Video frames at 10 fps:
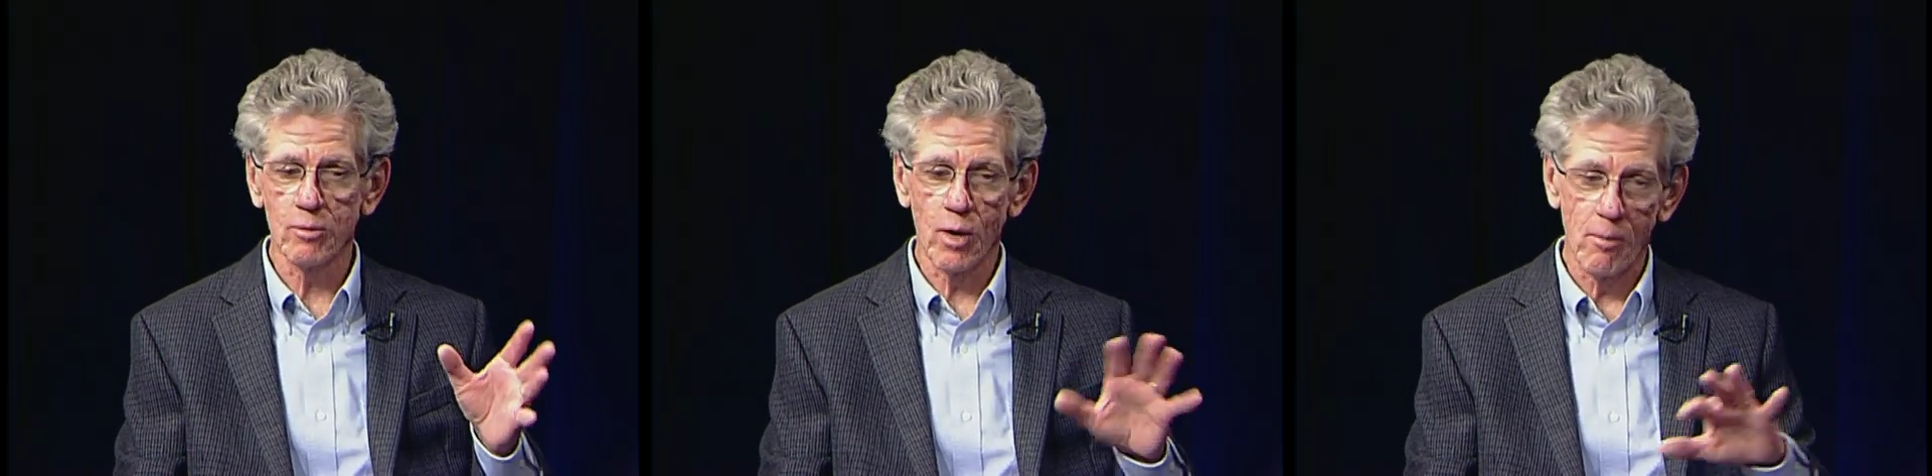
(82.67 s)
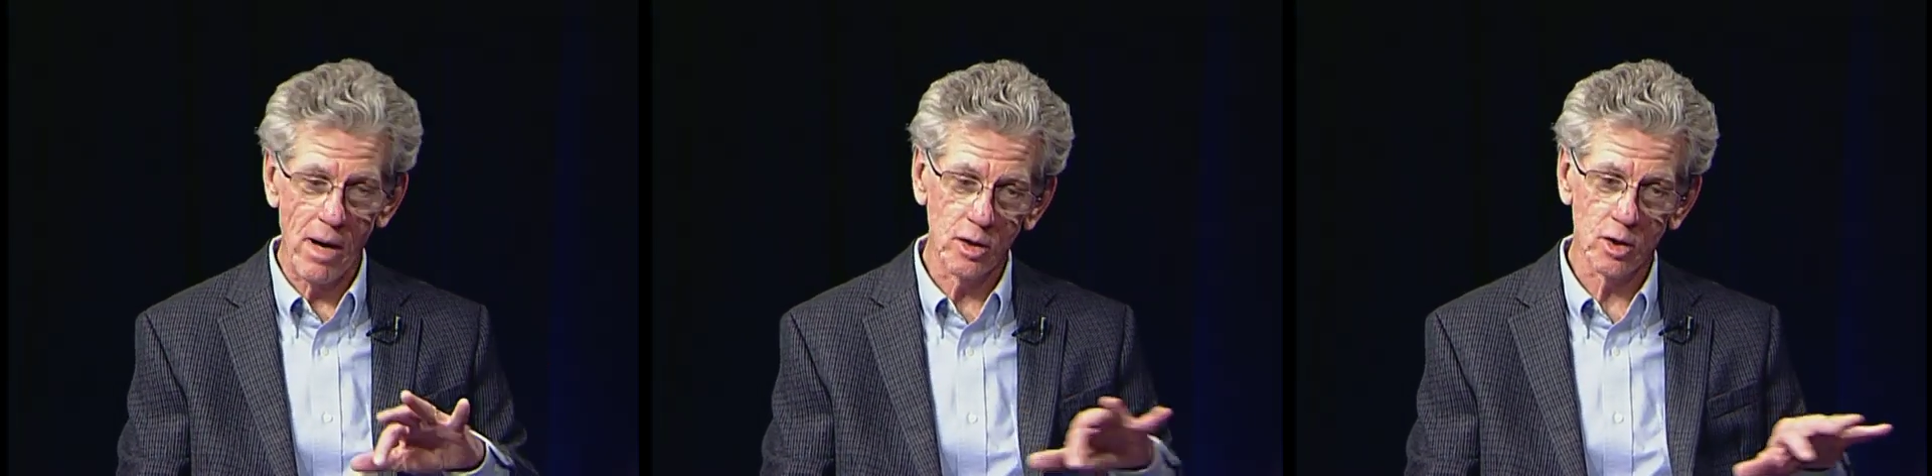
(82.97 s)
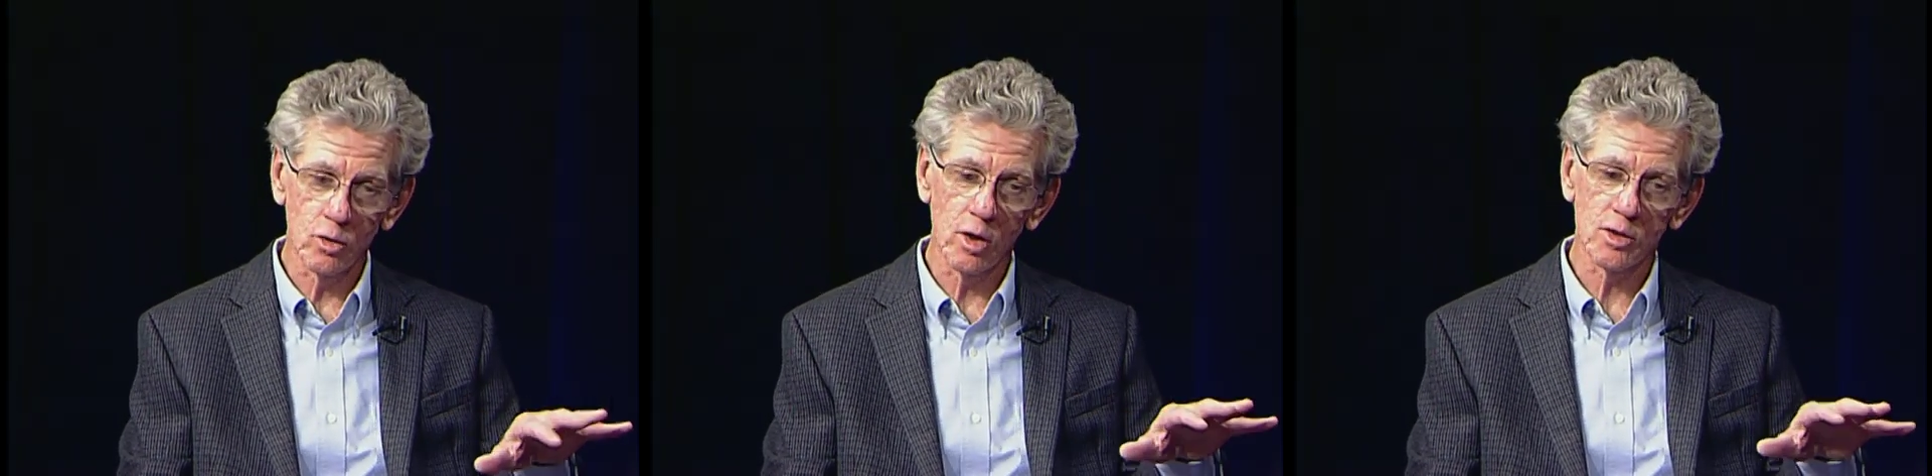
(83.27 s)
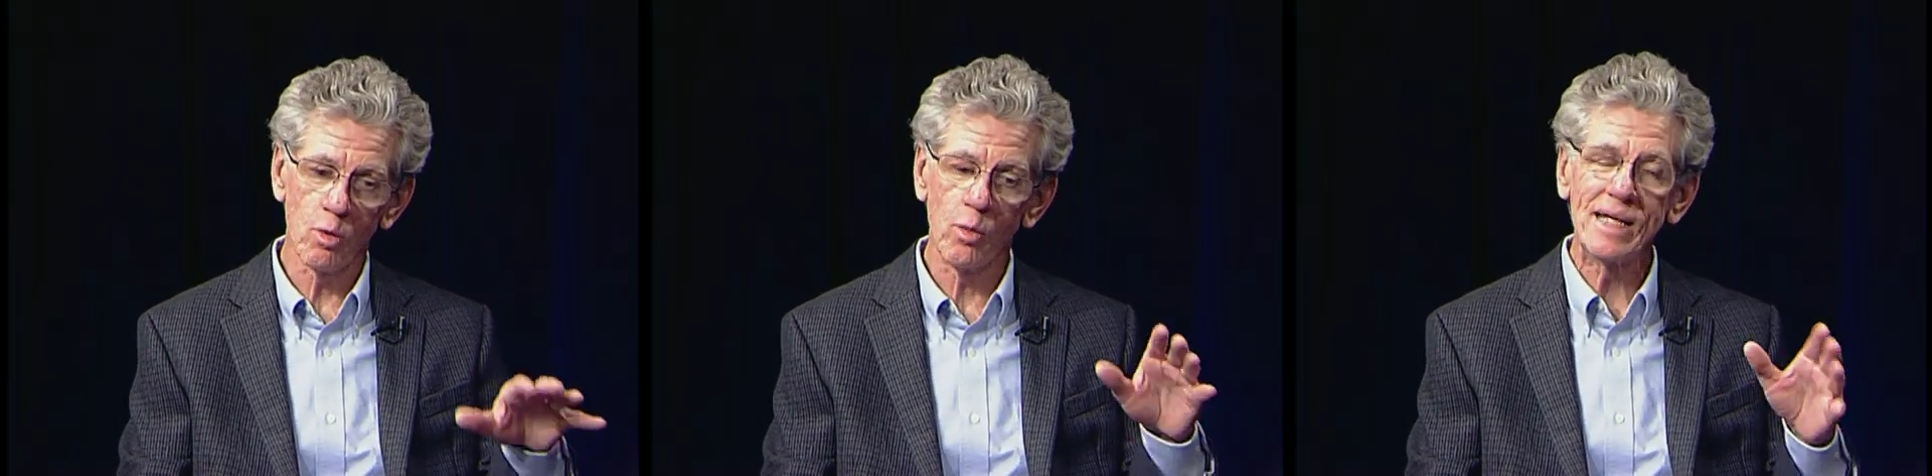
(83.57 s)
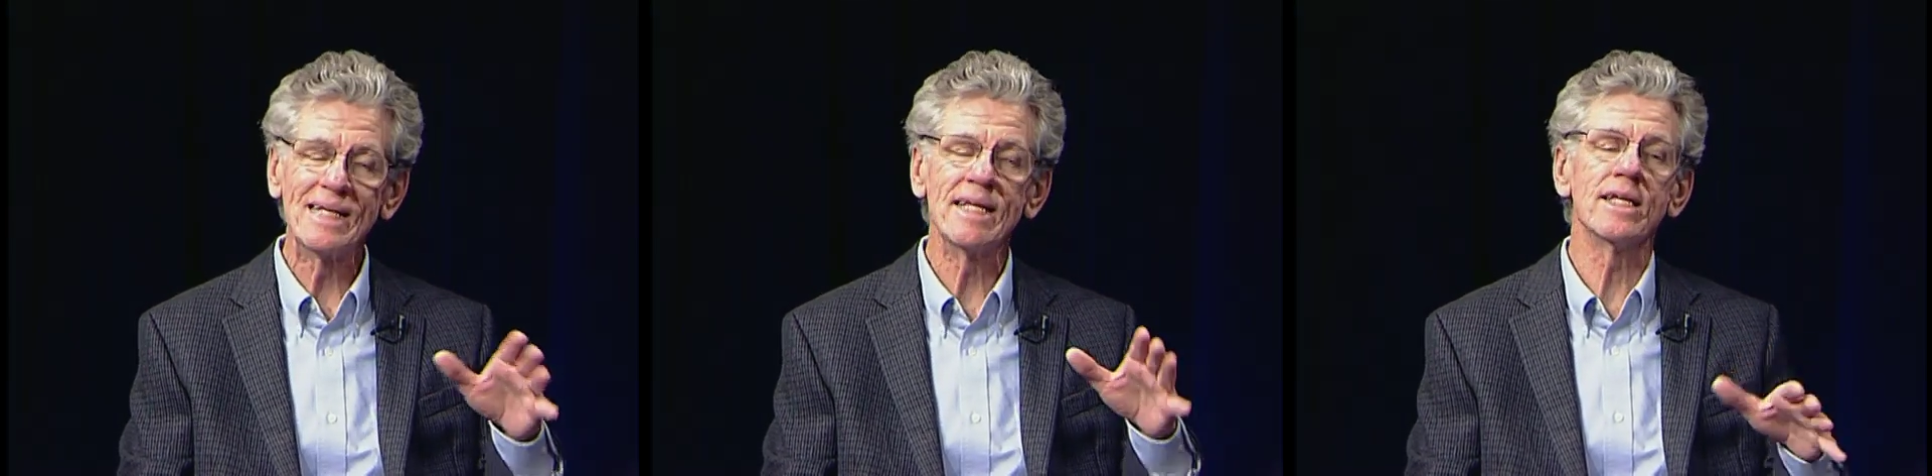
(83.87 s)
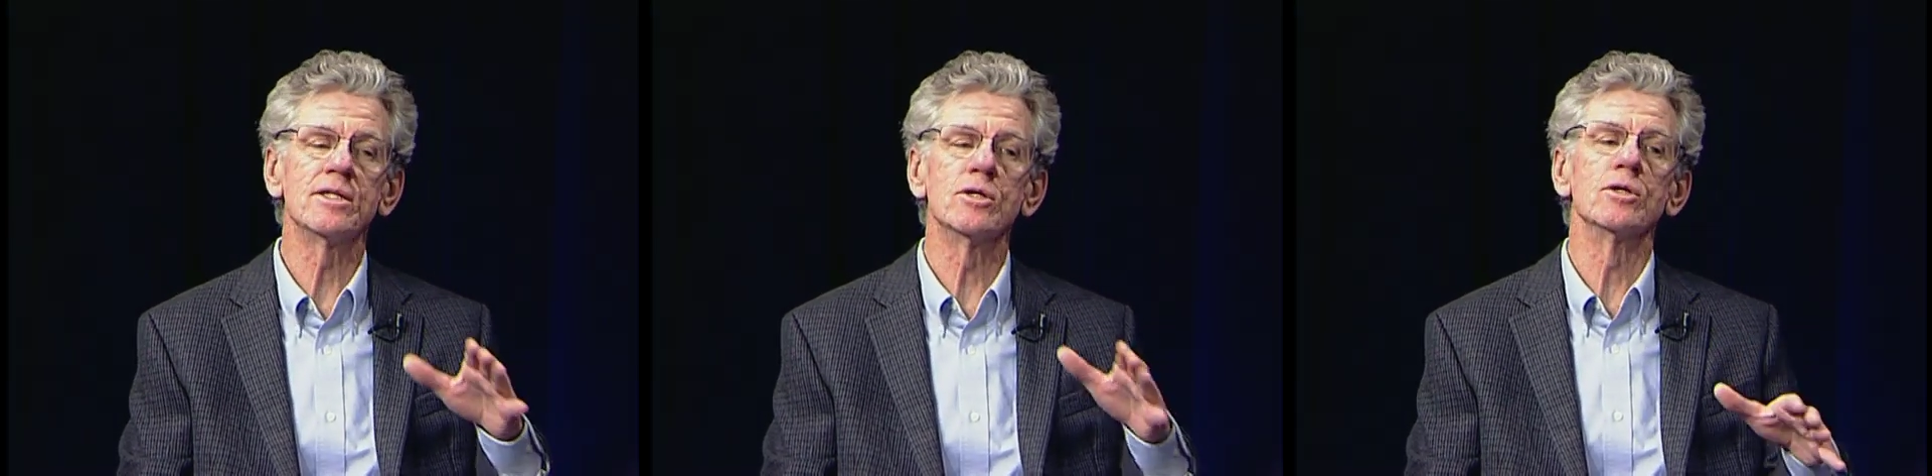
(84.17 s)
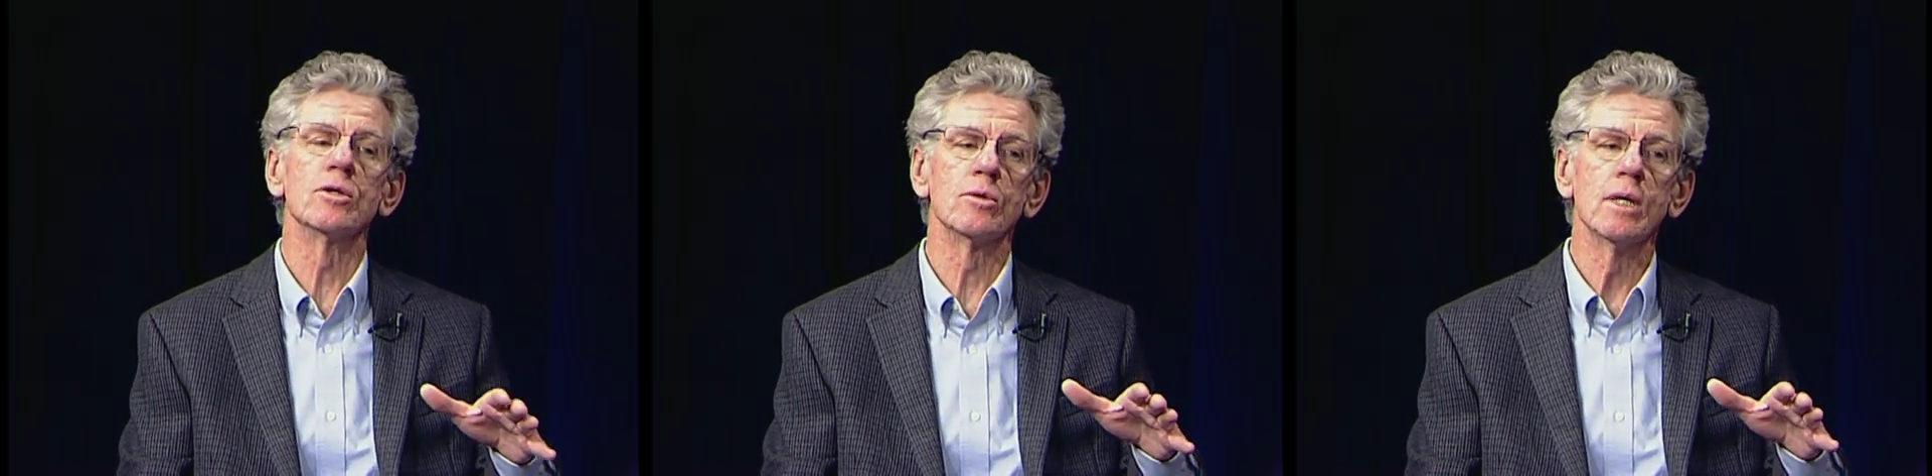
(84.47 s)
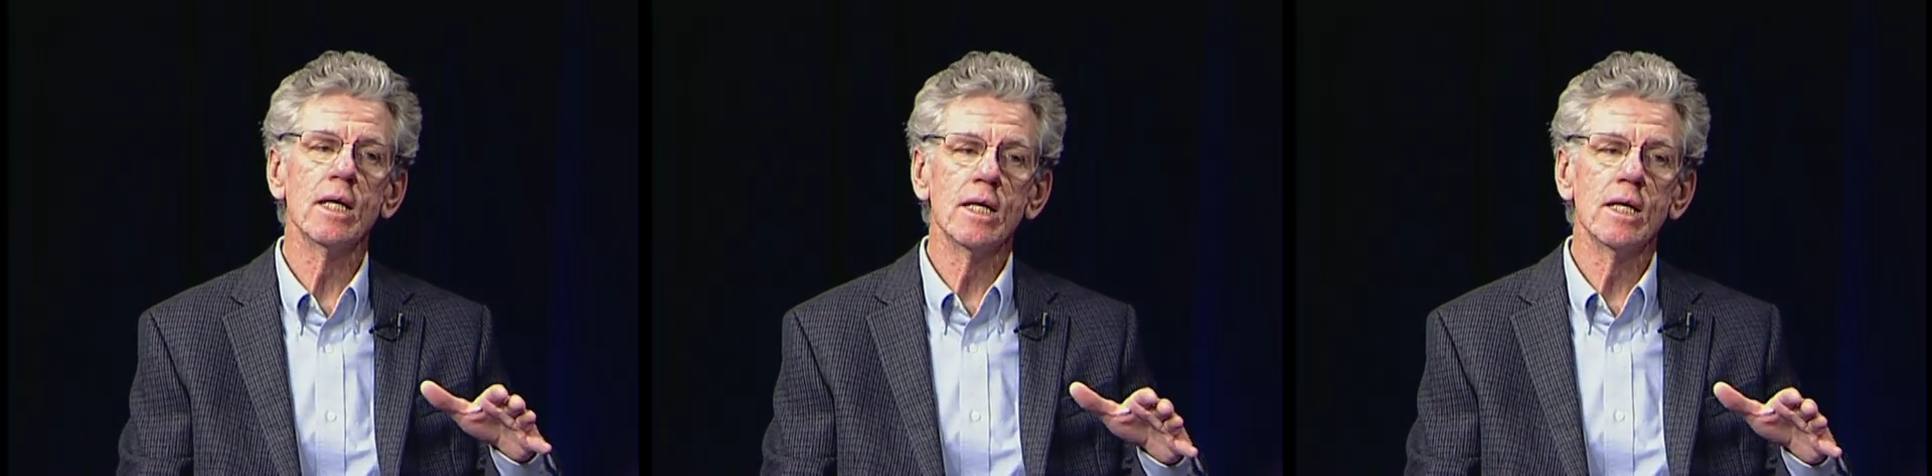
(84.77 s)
about lacrosse, what we need to do